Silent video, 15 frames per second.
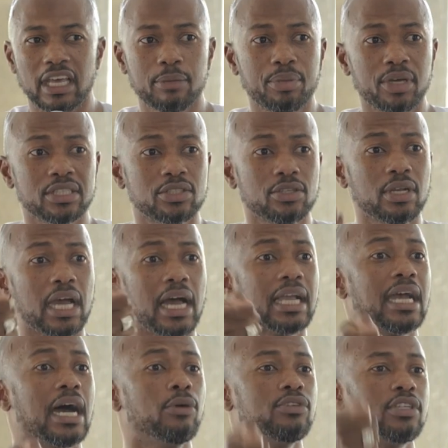that person
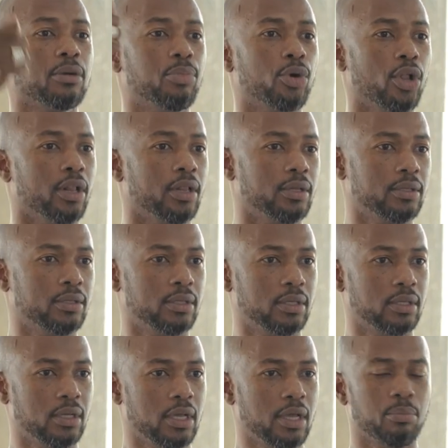accountable
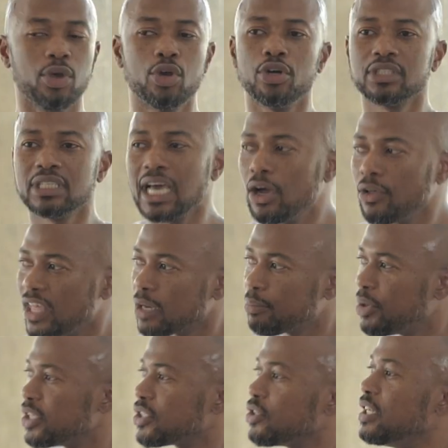because now that
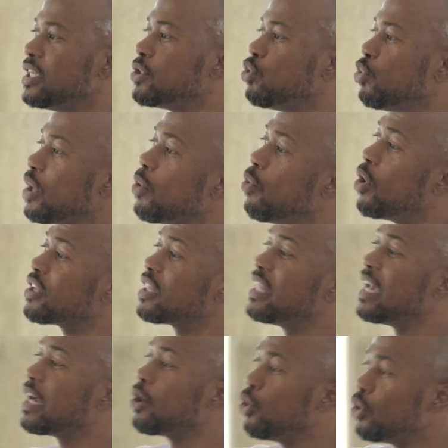person is doing what
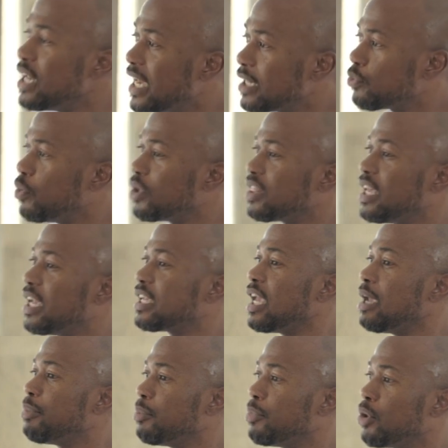they're good at, what they're
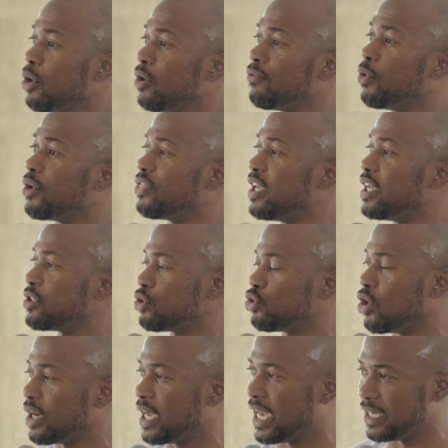capable of, what they're
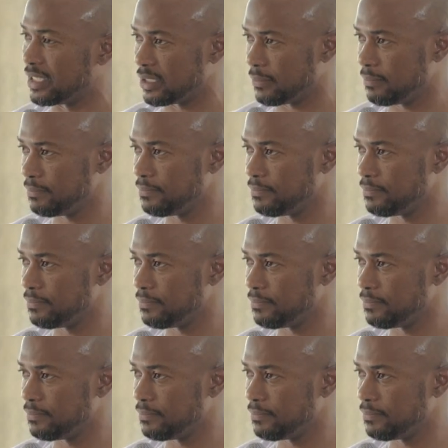strong at.